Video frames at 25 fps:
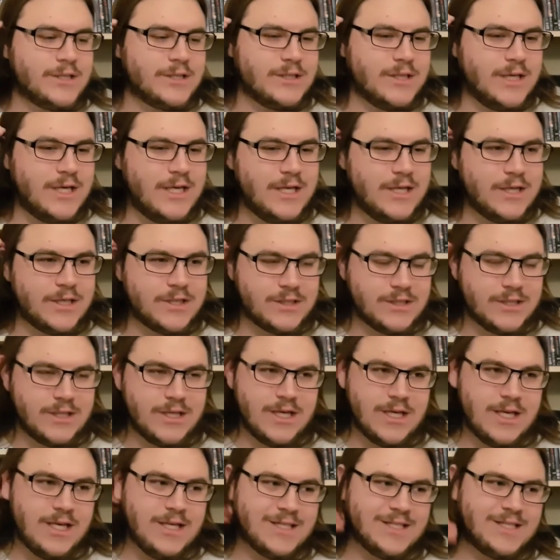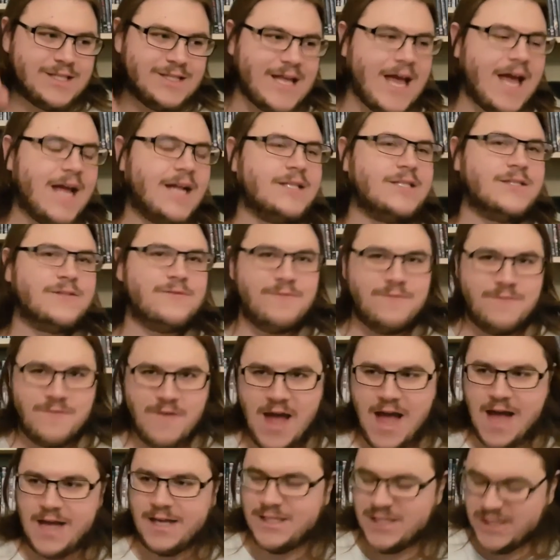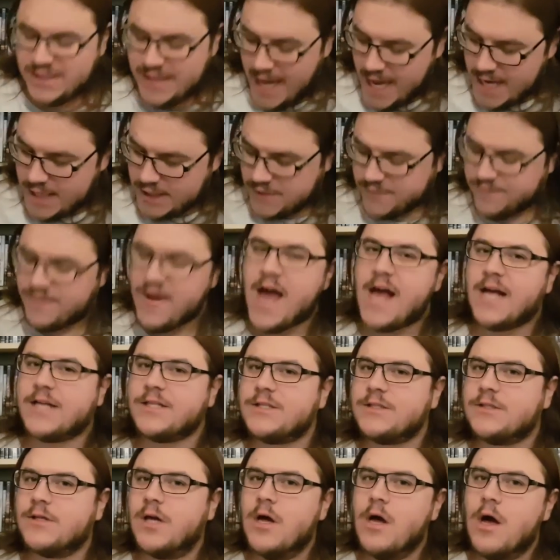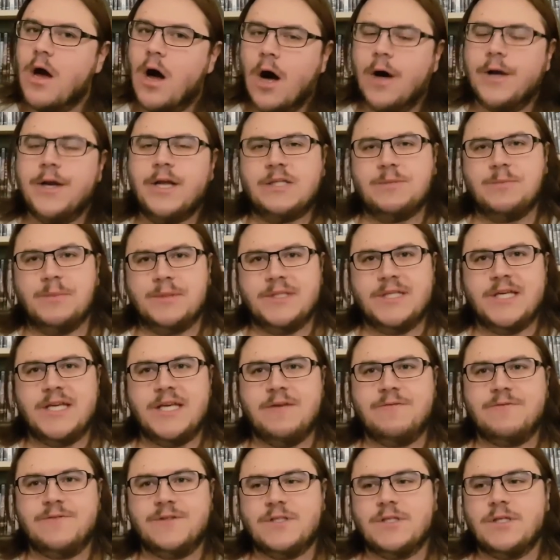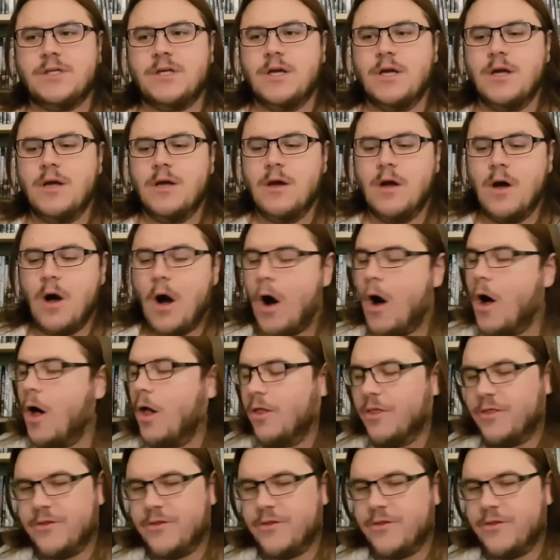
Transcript: No, he just he just he stands fa- he stands fast on his beliefs